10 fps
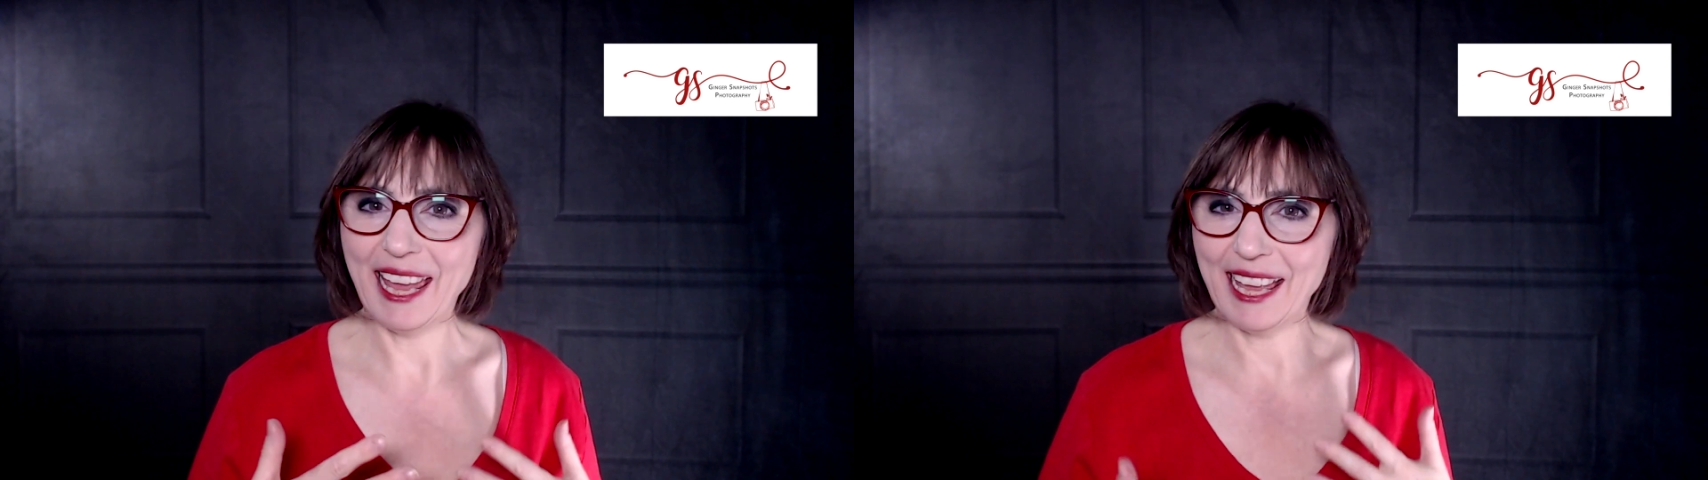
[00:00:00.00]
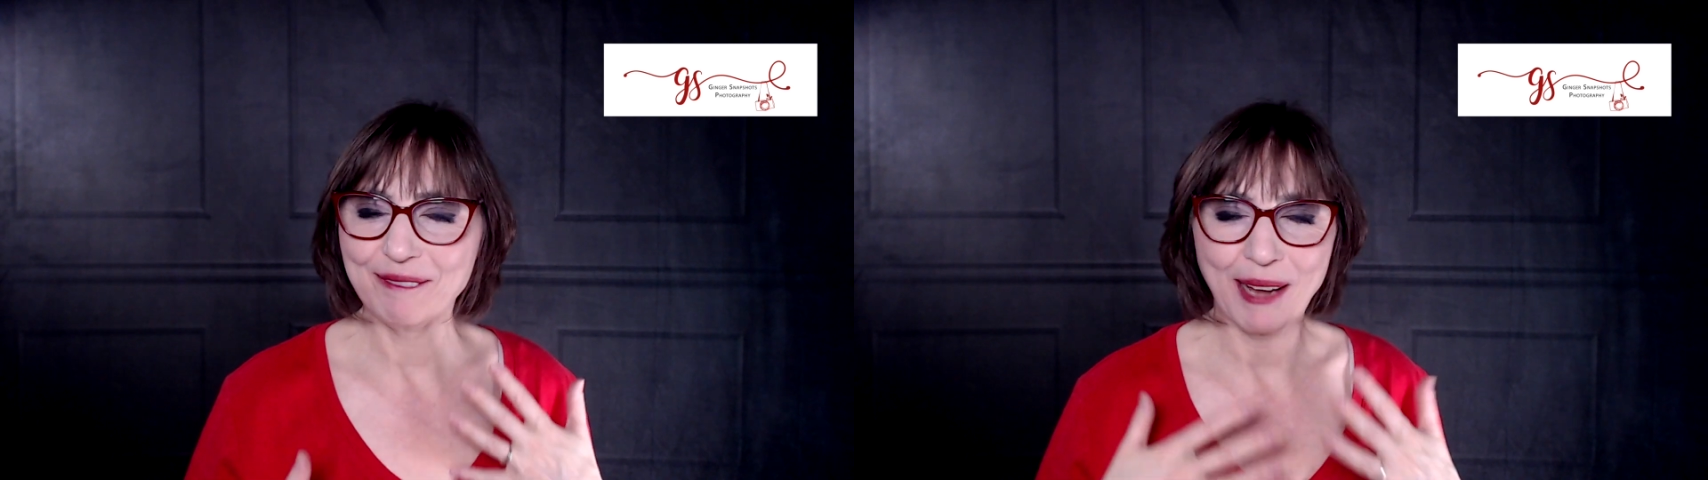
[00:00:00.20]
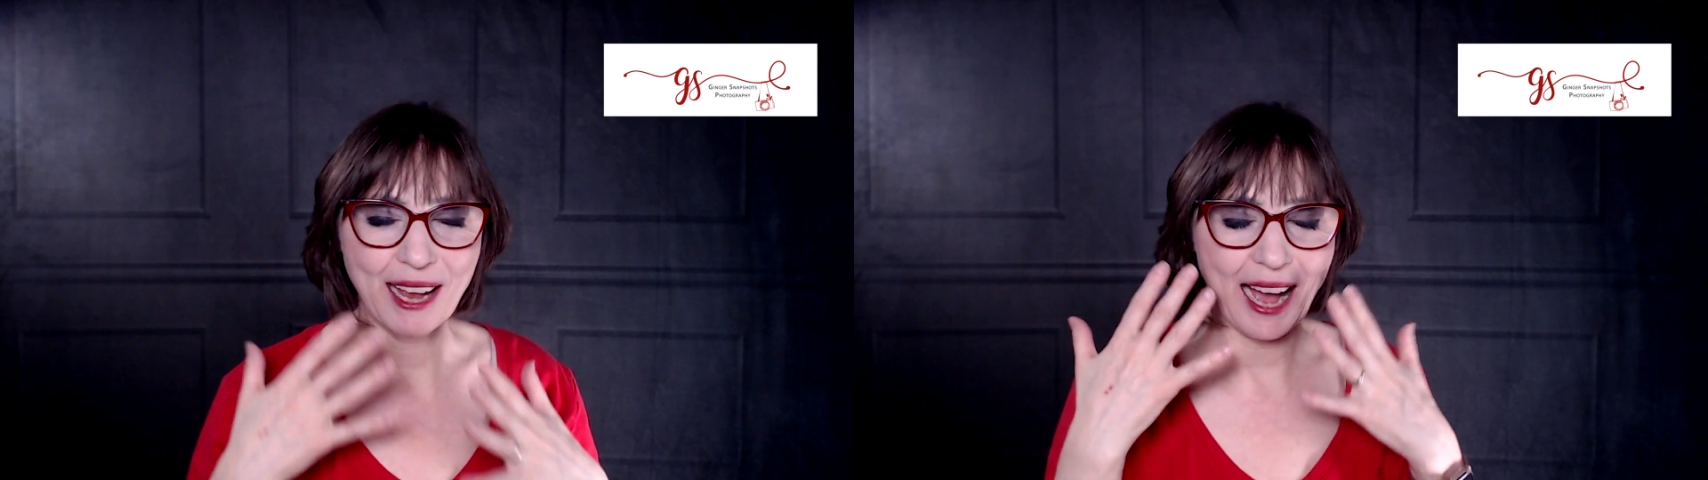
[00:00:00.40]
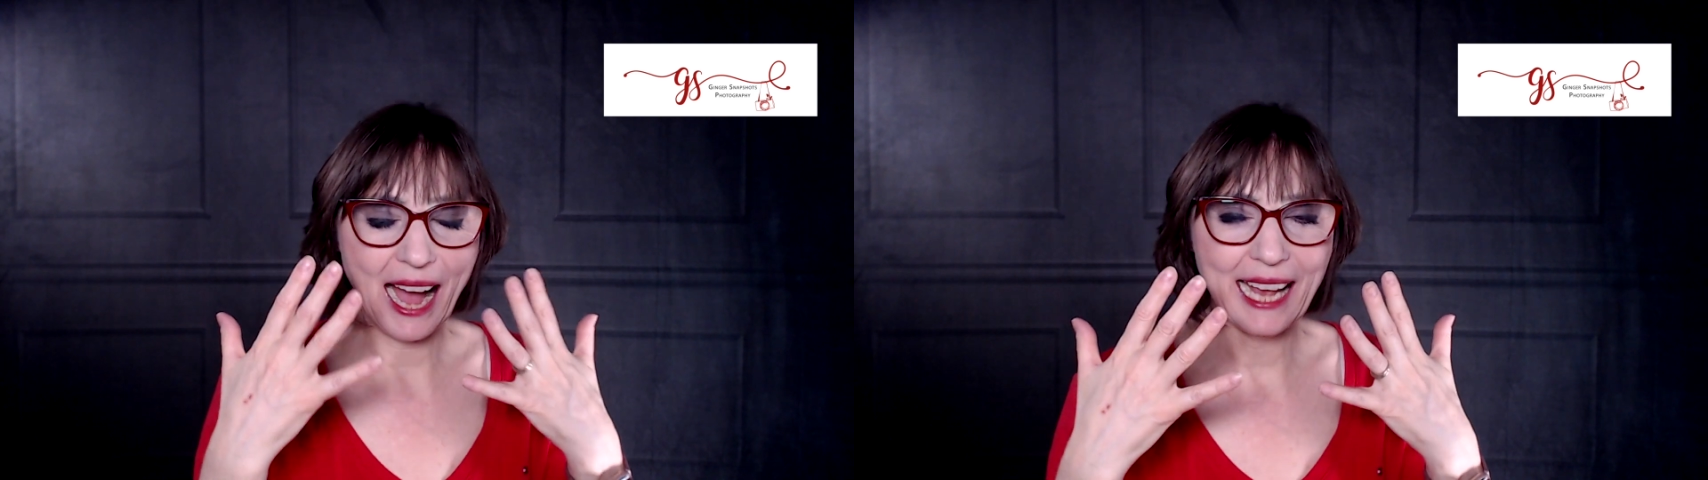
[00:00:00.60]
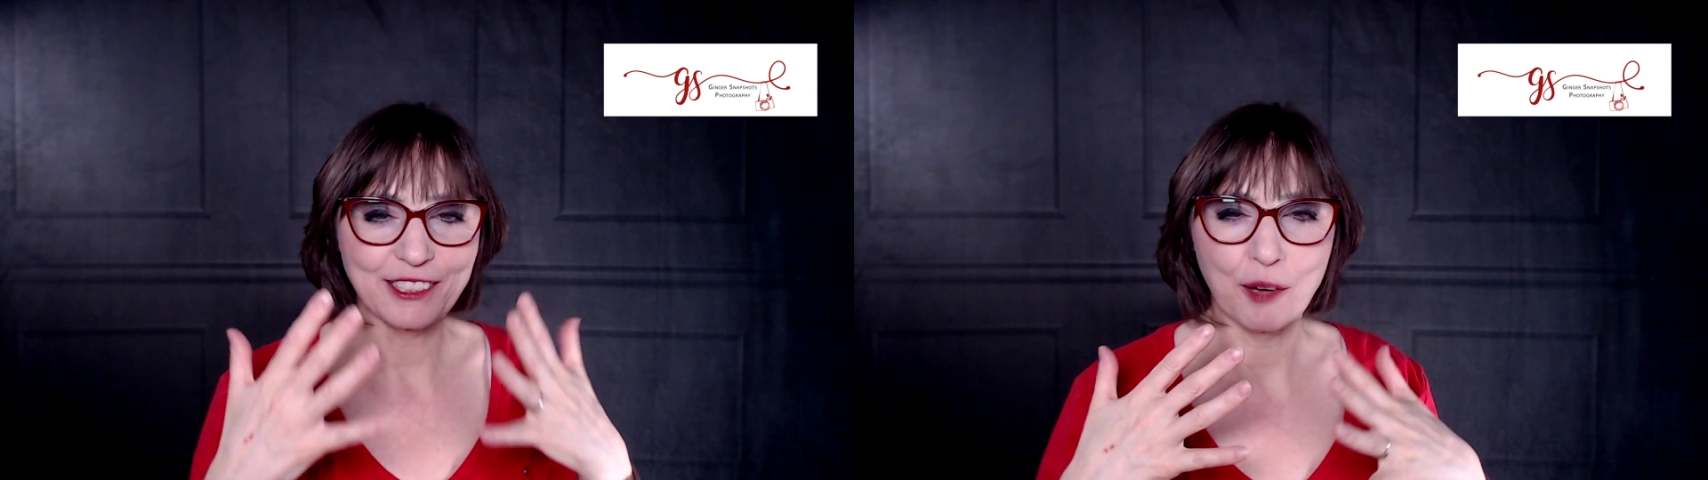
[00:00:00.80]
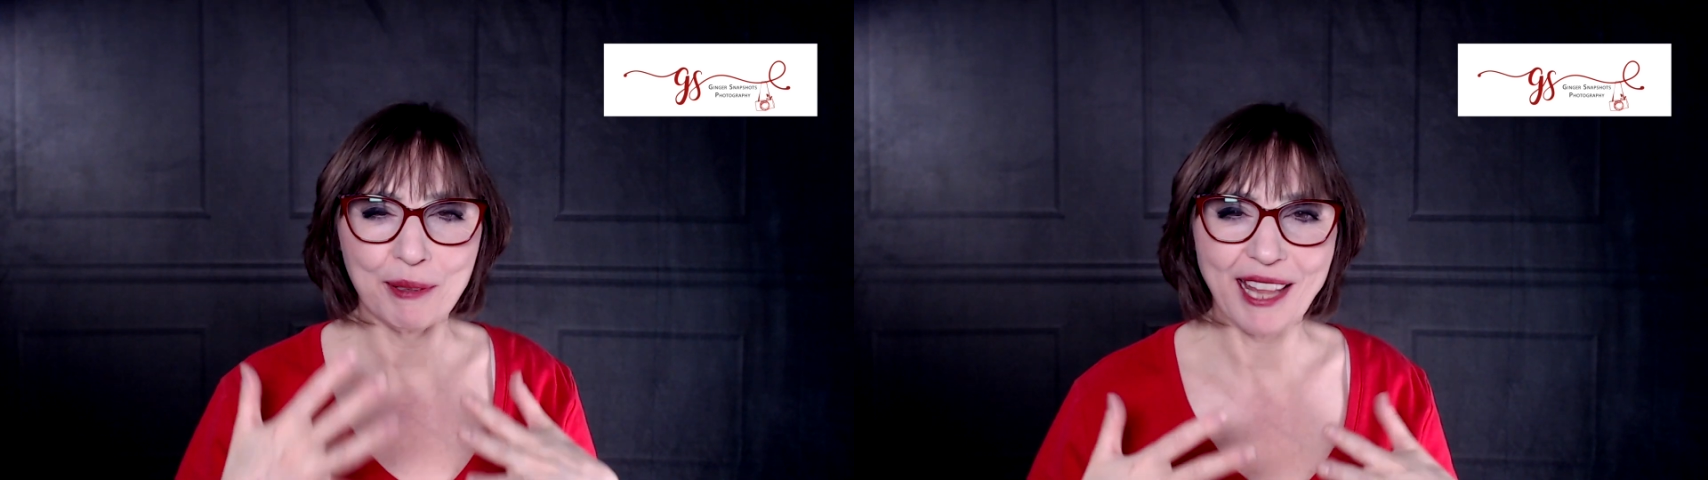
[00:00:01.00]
eyes up, and